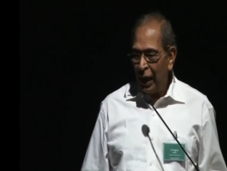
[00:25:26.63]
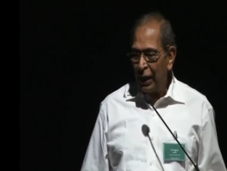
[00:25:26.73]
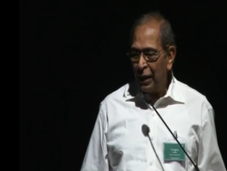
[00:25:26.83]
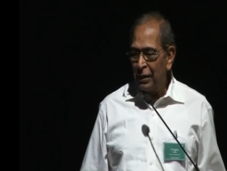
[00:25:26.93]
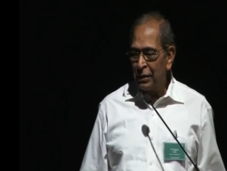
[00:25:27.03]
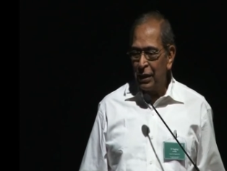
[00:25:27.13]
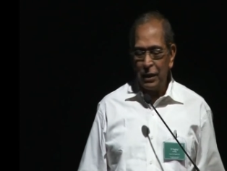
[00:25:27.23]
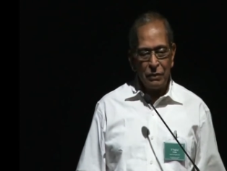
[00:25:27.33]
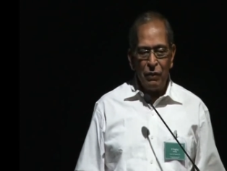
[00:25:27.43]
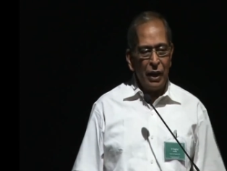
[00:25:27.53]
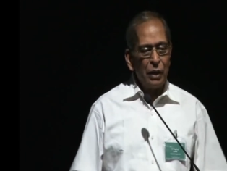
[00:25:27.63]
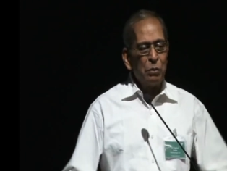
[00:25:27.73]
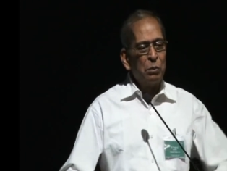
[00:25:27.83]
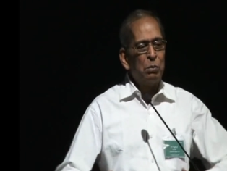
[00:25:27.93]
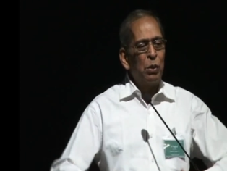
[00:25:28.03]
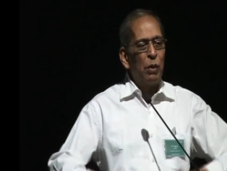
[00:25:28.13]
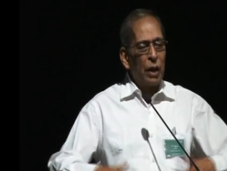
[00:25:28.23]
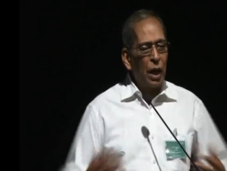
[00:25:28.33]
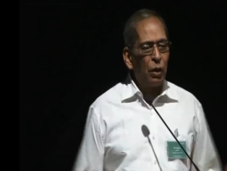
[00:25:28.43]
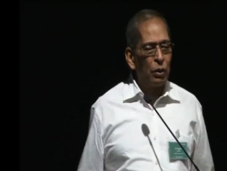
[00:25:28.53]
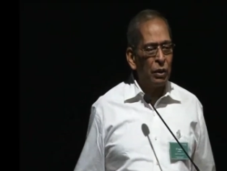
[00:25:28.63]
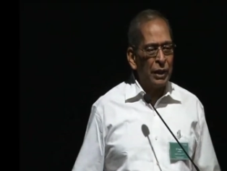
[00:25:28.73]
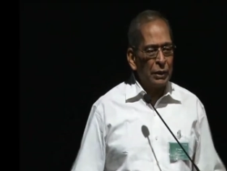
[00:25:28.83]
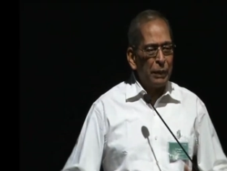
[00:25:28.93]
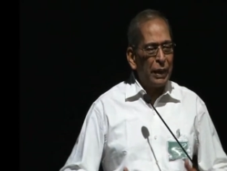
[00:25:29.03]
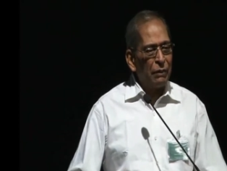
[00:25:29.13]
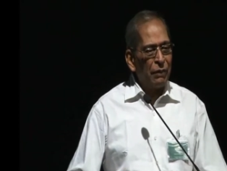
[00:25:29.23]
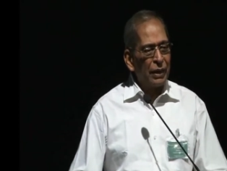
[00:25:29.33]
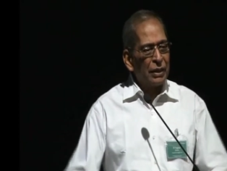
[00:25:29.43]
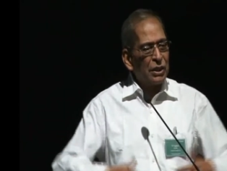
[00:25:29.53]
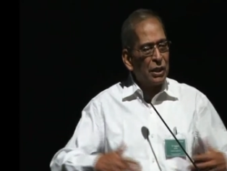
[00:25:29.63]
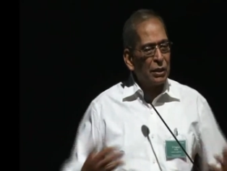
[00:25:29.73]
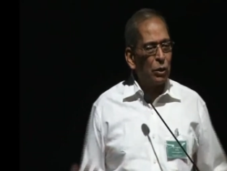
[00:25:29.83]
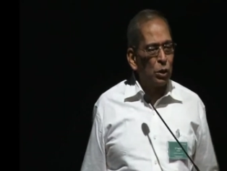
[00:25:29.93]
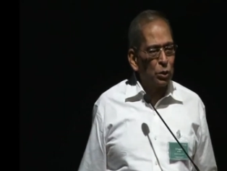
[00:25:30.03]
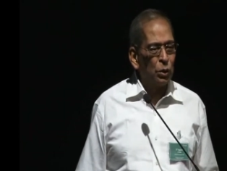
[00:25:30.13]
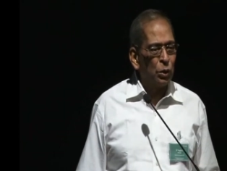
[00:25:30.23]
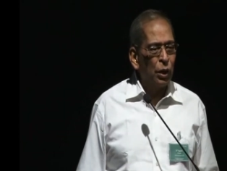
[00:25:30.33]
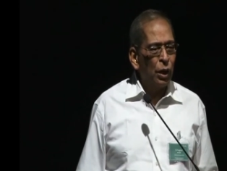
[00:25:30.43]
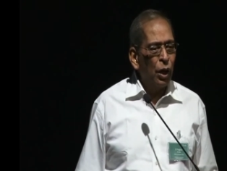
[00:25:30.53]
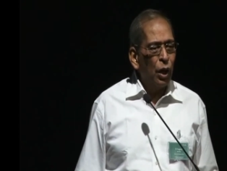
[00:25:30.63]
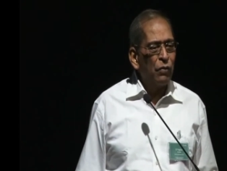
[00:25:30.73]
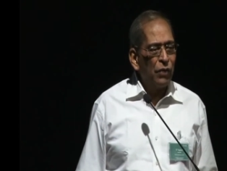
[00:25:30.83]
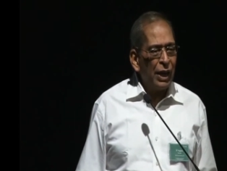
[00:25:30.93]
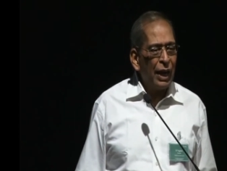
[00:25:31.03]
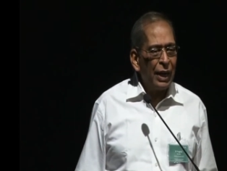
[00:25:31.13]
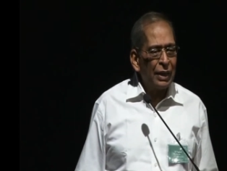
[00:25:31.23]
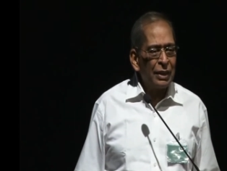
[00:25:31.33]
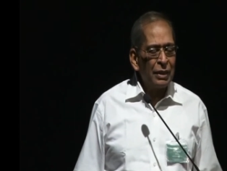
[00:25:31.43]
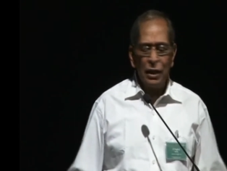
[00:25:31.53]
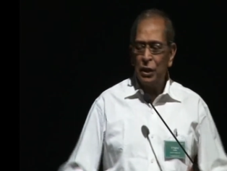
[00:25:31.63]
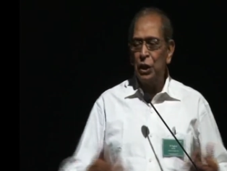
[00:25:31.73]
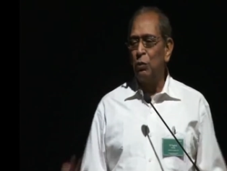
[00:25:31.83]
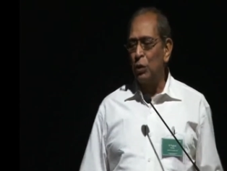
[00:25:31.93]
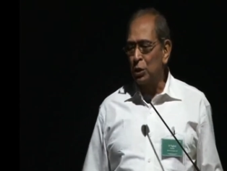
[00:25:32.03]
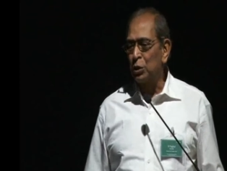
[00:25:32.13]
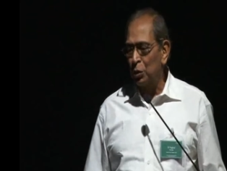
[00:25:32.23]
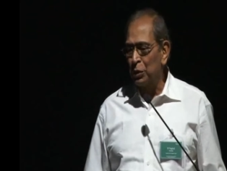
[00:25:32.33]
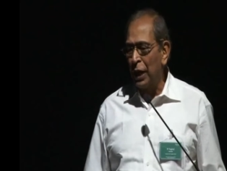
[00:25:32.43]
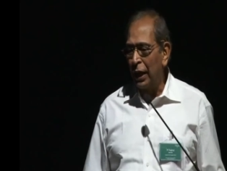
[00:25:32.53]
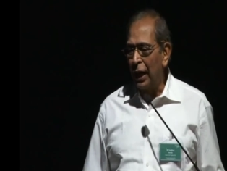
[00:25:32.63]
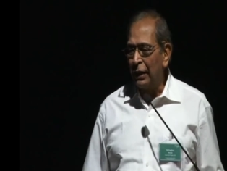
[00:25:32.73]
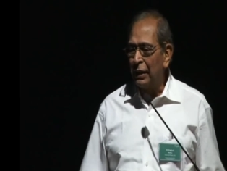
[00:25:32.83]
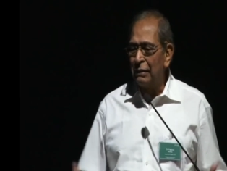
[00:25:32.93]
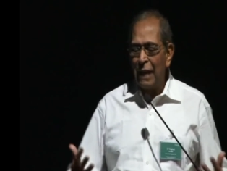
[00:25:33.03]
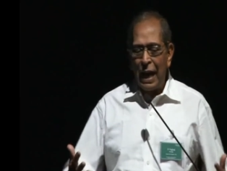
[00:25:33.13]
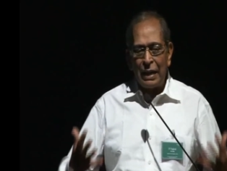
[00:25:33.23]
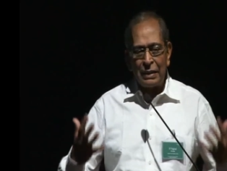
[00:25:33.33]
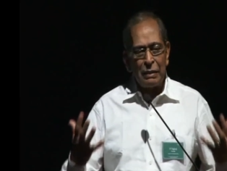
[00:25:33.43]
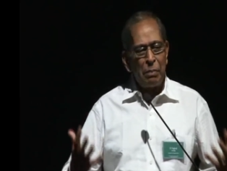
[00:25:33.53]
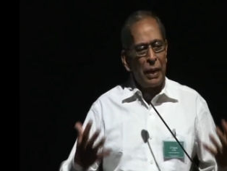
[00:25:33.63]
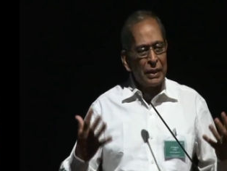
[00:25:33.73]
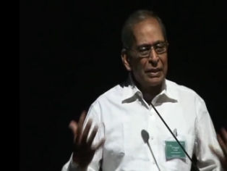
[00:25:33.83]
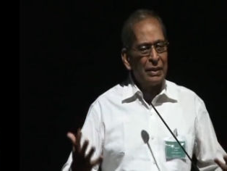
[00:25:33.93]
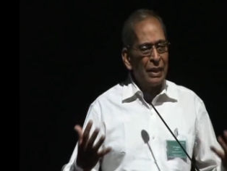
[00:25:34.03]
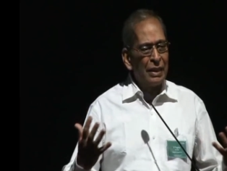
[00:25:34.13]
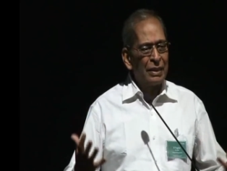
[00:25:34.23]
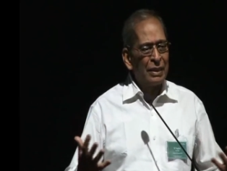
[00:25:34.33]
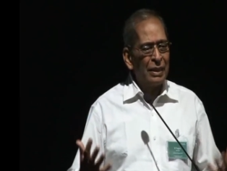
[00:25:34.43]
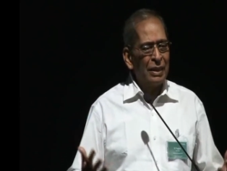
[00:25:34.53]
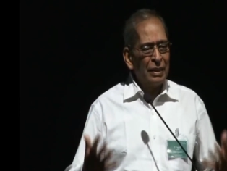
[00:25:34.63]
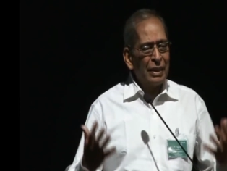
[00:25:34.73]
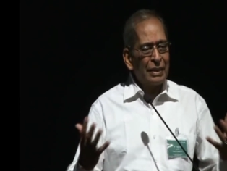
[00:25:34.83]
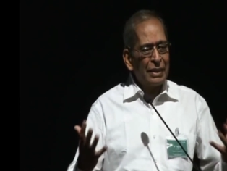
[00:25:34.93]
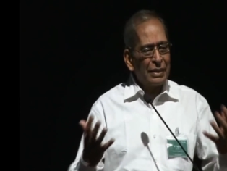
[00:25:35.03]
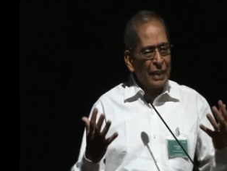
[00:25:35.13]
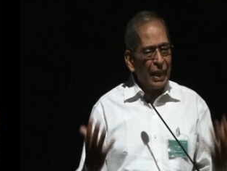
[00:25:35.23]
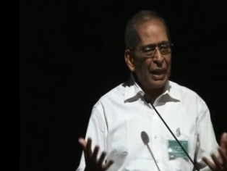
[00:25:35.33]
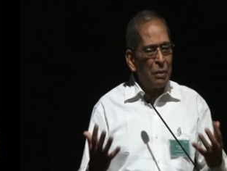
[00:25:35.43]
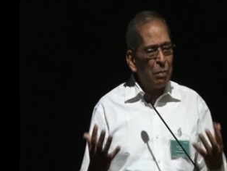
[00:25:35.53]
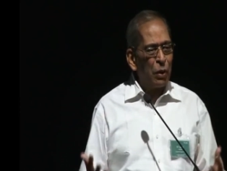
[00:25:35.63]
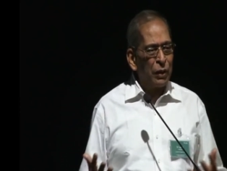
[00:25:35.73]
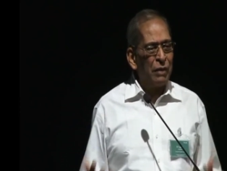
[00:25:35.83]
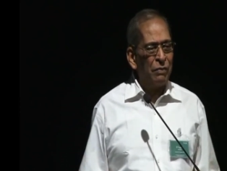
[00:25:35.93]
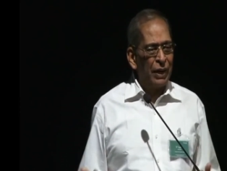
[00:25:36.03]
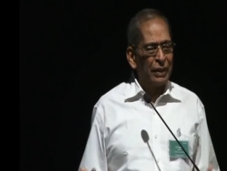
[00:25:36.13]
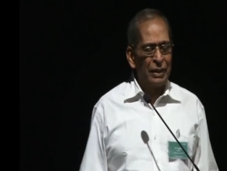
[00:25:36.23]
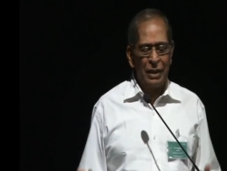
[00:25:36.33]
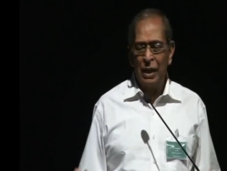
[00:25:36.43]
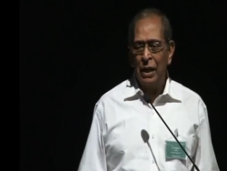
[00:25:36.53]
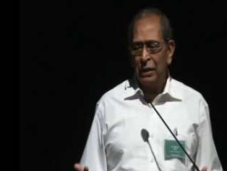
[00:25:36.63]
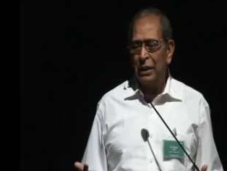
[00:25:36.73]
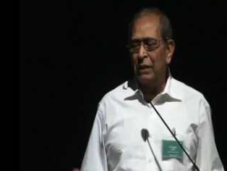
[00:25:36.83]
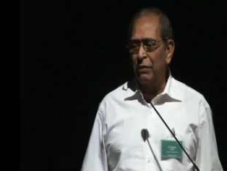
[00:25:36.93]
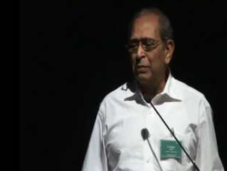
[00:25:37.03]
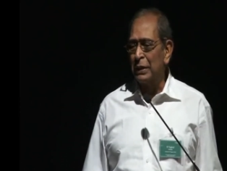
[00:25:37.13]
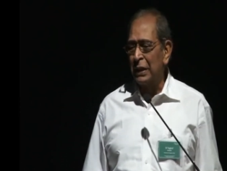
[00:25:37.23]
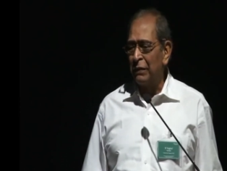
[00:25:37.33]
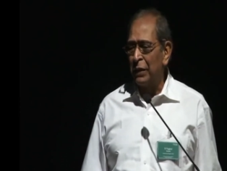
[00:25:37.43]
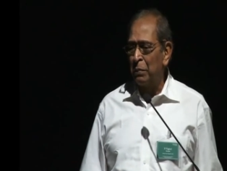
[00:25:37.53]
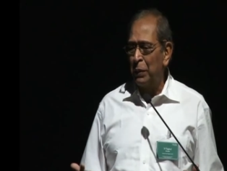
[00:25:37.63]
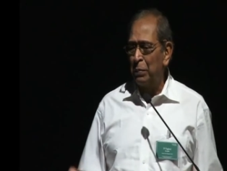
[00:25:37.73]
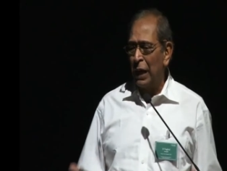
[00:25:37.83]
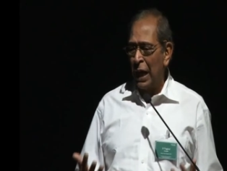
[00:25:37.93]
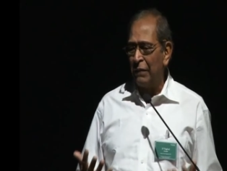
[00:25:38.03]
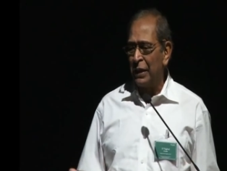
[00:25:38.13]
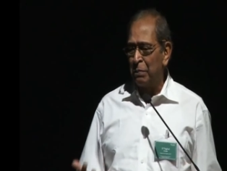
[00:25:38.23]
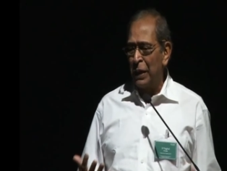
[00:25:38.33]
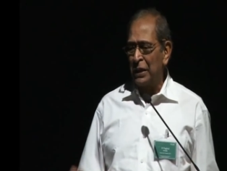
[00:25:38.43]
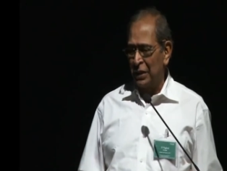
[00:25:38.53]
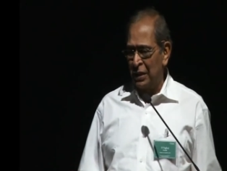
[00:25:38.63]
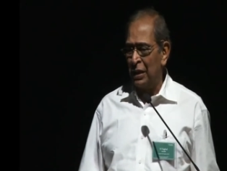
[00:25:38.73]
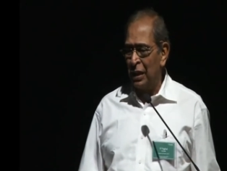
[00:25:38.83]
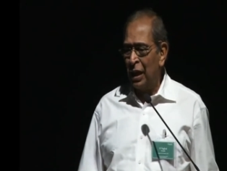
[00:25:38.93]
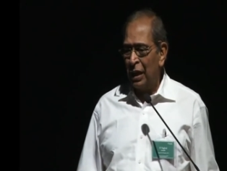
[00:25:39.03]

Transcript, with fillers: and she is willing to move around despite the fact that she is also of ill health. She wants to do that. I think that's a passion that, uh, that's a second important factor that we must have, that people have that passion,